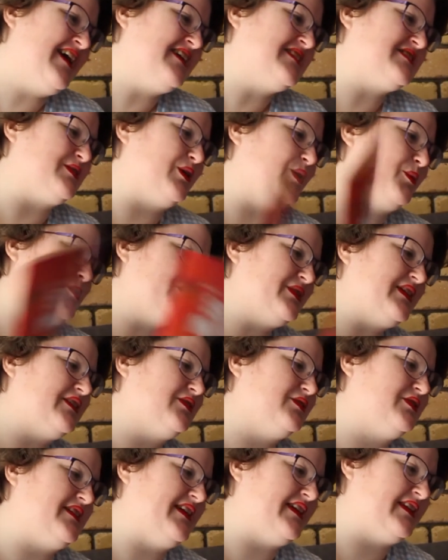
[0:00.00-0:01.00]
So I'll put that
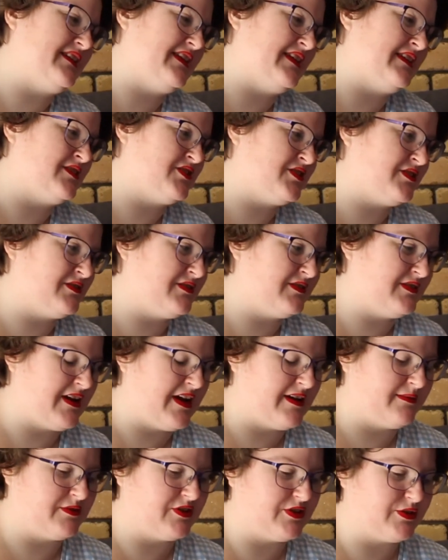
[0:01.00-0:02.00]
all down in
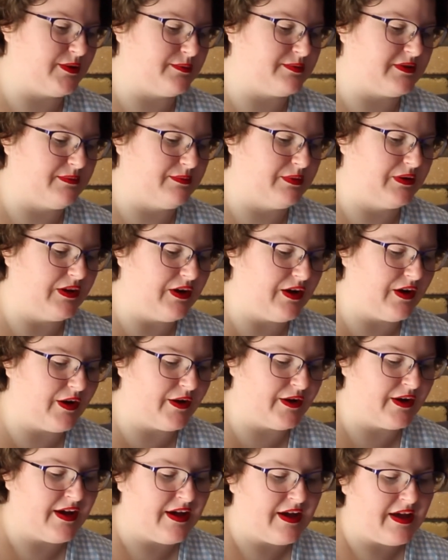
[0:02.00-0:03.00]
the description below.